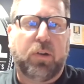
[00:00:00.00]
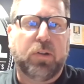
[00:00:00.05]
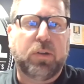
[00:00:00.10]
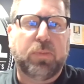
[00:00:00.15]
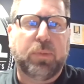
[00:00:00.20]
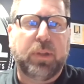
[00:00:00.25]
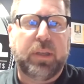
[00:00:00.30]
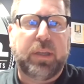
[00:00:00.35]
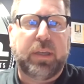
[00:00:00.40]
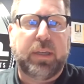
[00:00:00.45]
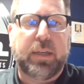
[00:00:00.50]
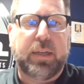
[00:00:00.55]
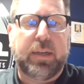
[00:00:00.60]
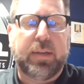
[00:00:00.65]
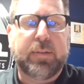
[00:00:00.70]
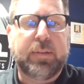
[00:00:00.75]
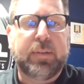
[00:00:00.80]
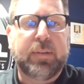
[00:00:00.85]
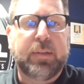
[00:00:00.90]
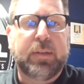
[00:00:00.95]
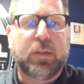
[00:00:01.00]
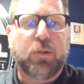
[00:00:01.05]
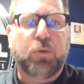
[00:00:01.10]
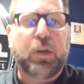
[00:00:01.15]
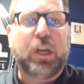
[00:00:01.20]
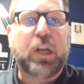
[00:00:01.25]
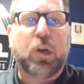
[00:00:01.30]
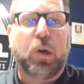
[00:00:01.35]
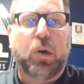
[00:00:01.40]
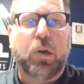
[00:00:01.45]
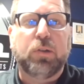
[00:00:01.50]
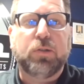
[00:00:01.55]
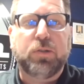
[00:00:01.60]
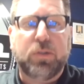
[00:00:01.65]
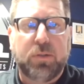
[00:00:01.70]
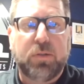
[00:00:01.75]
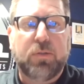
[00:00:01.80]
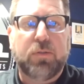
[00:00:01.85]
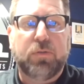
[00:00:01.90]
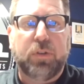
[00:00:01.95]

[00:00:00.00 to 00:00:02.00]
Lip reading: ultimately recalls